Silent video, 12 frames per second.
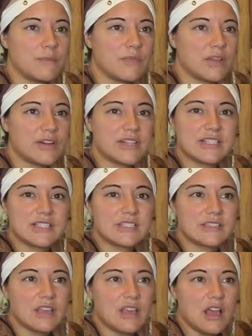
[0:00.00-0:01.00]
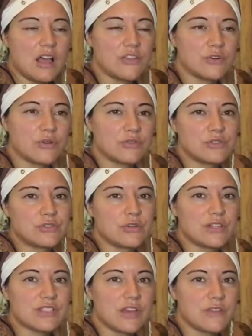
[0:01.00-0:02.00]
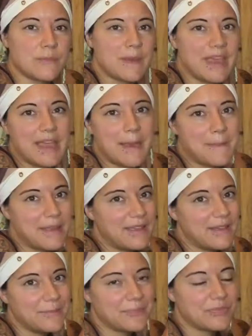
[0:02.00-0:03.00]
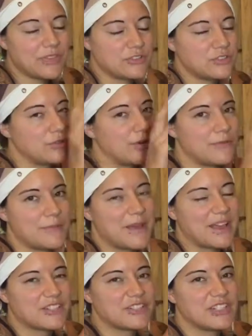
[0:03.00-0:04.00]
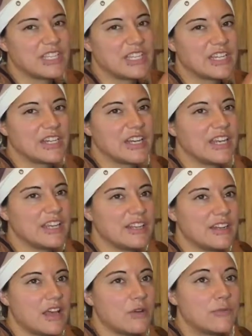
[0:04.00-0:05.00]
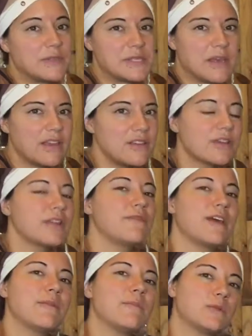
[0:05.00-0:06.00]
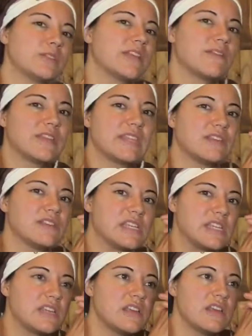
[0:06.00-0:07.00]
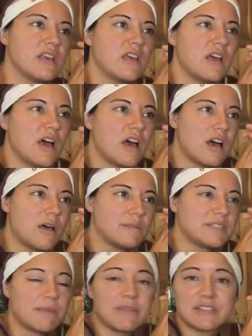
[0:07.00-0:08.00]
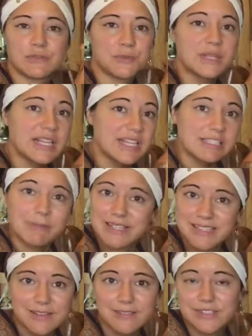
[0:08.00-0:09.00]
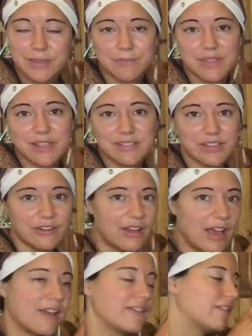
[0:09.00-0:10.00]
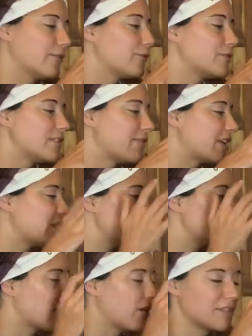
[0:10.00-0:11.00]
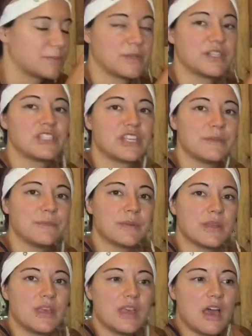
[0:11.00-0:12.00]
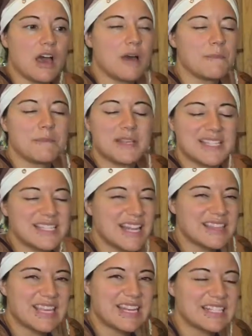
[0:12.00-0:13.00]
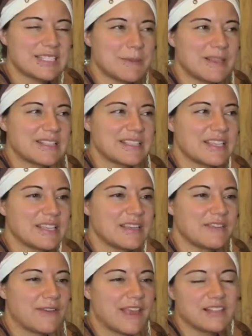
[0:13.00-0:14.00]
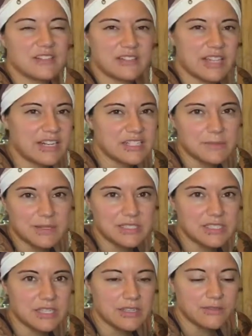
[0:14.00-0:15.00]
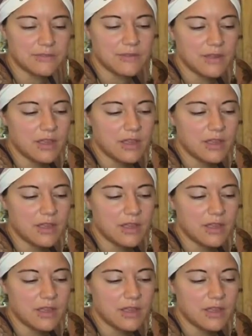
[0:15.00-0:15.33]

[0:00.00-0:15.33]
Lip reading: There is a little grocery store, it's called the Veggie. There's 2 of them actually here in Ubita, and you can find mostly everything you need. Some things are really expensive, some things are not. You know, fruits and veggies are always pretty cheap. Meat's not that expensive, eggs aren't that expensive.